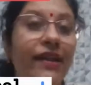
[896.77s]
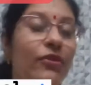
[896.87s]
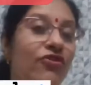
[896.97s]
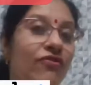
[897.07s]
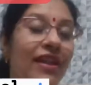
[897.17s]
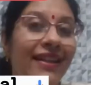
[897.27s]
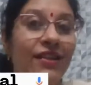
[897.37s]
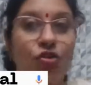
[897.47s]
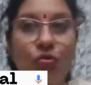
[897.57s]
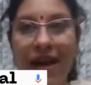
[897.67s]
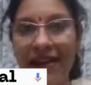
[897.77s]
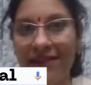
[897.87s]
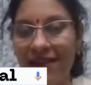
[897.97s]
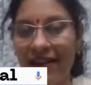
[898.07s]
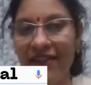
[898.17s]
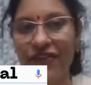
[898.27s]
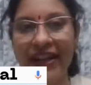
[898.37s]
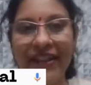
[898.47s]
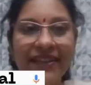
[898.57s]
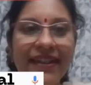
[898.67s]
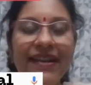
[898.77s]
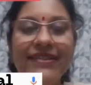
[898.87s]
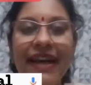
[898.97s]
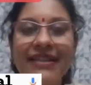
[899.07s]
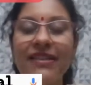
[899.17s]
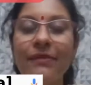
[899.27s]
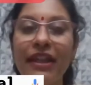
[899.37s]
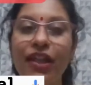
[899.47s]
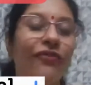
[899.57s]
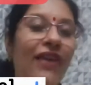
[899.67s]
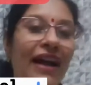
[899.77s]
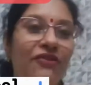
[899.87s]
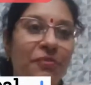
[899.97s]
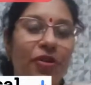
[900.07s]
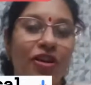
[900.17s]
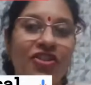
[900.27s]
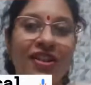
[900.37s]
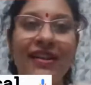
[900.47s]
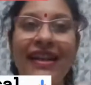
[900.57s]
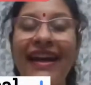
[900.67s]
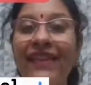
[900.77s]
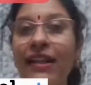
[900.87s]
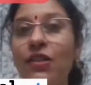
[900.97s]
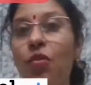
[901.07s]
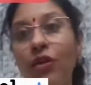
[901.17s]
which relates to mankind, right? That's the meaning of anthropological, and that's